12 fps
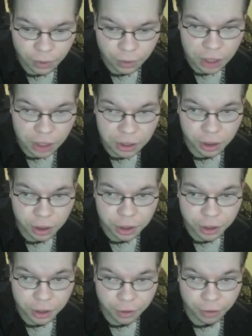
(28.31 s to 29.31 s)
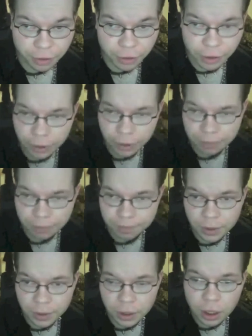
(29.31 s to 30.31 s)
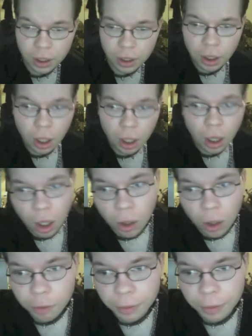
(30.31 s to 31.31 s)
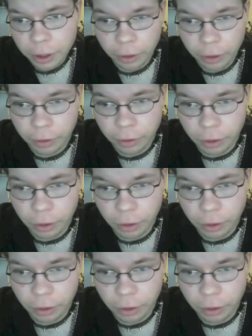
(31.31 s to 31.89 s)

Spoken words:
goth-delicious and sexy? It's because